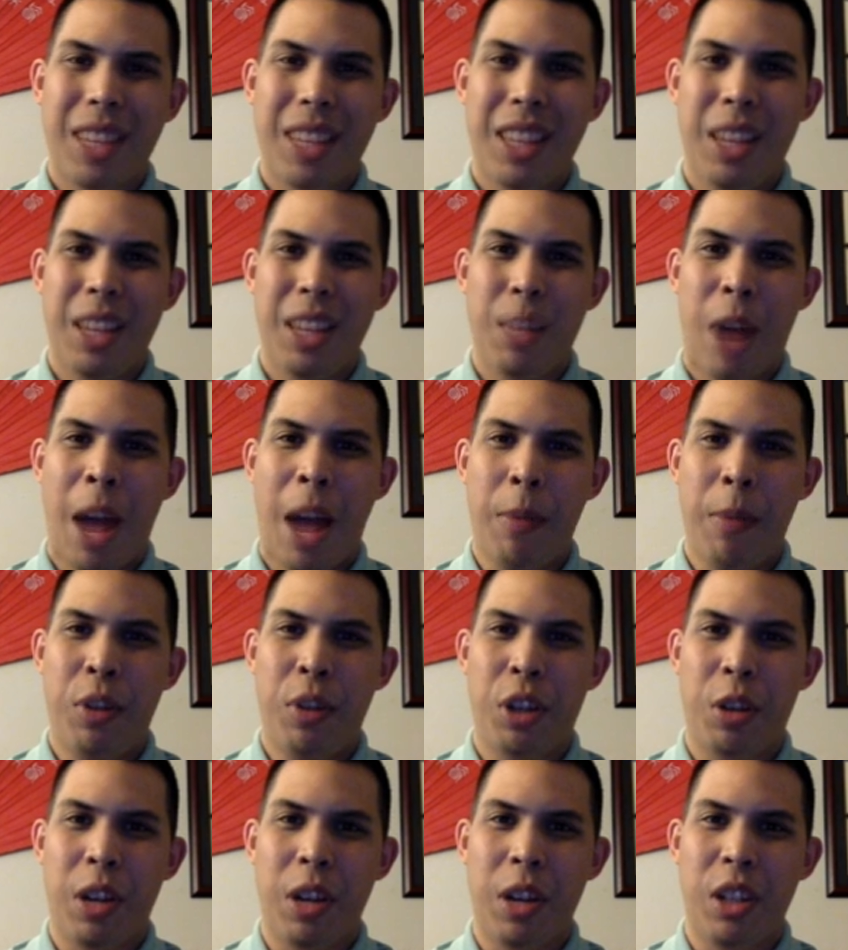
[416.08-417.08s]
The
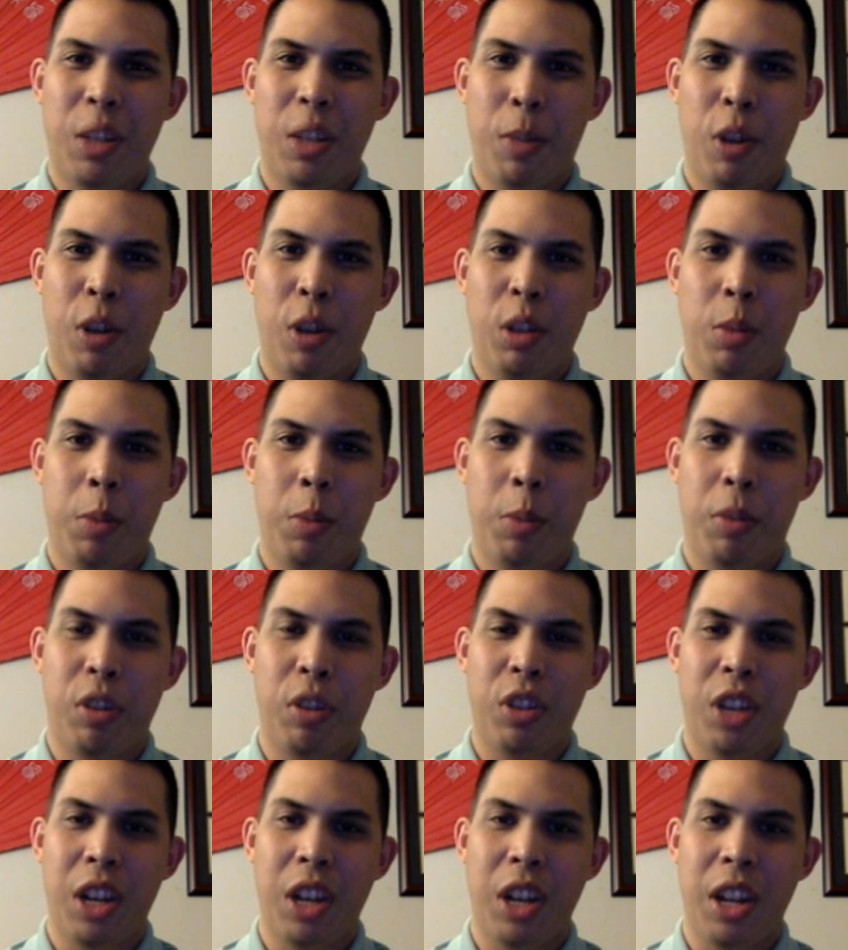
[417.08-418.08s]
rapture is supposed to be
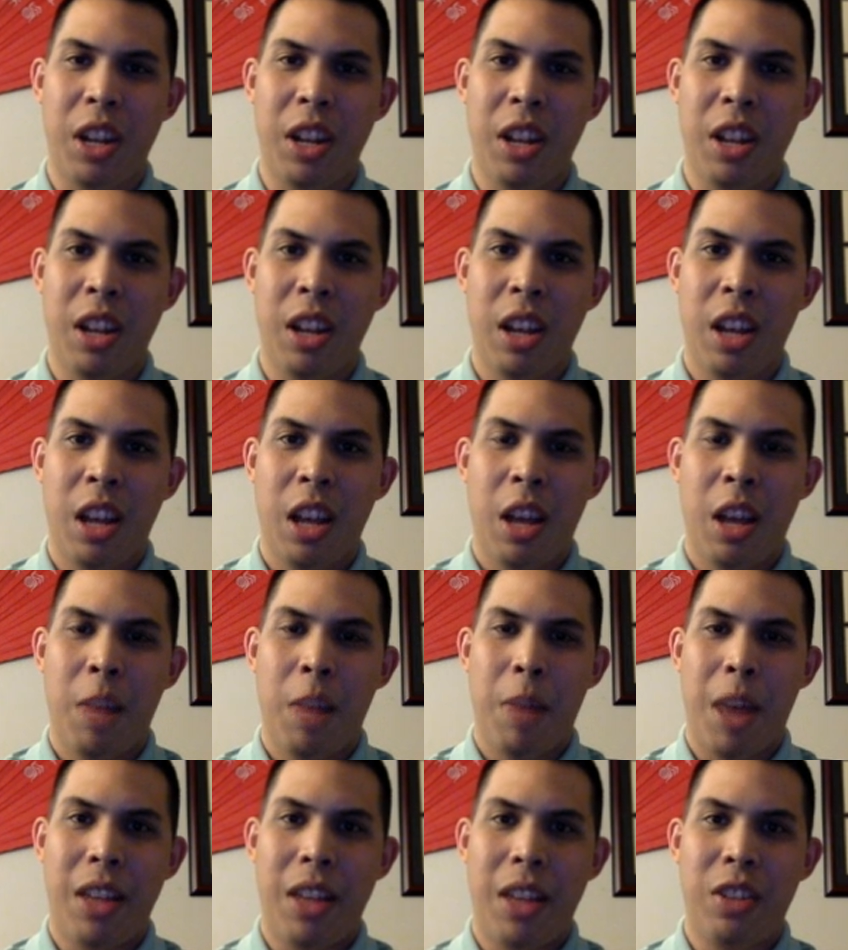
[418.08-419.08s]
preceded
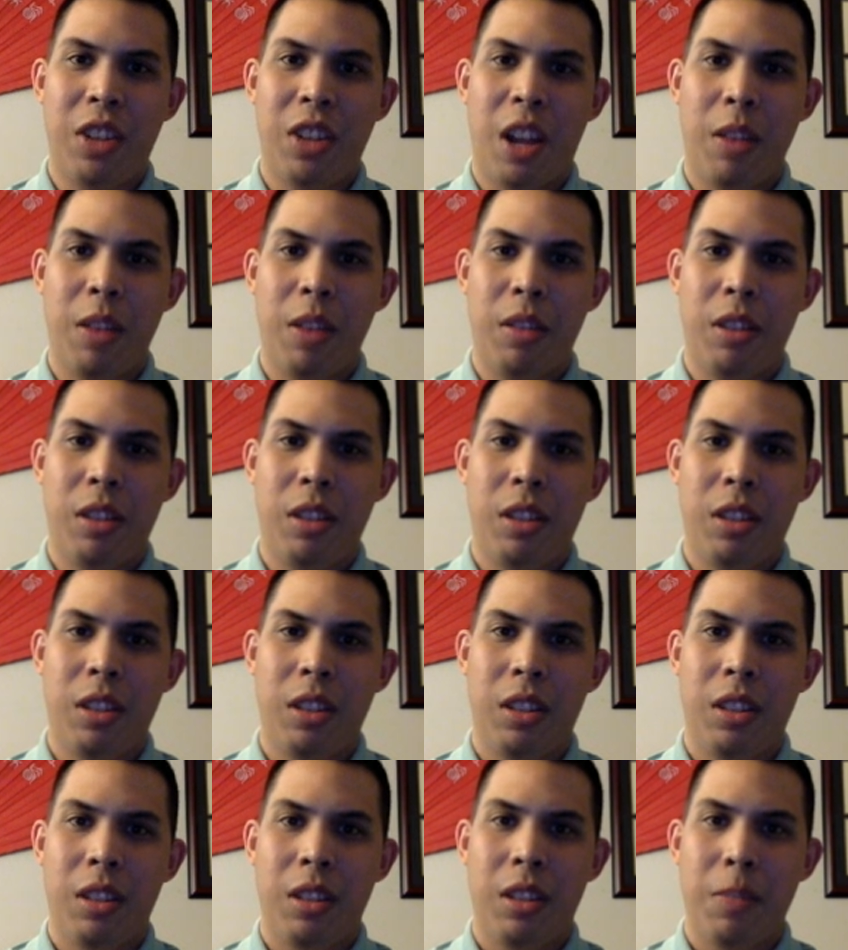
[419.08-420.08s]
by the sun.
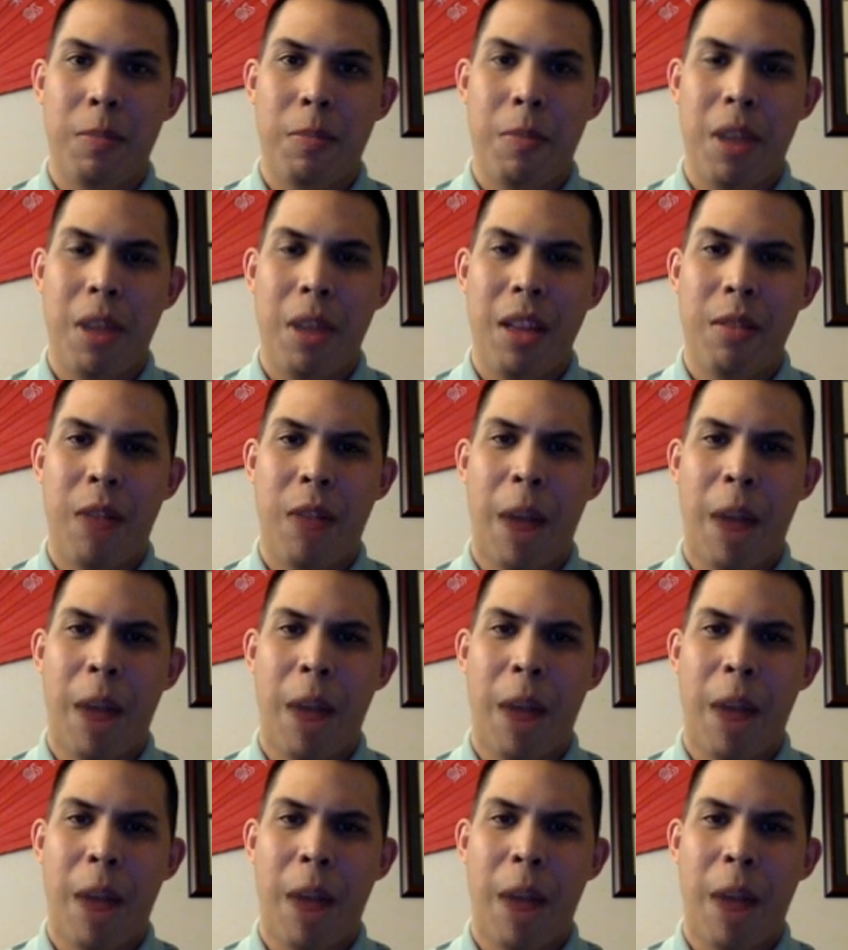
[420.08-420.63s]
The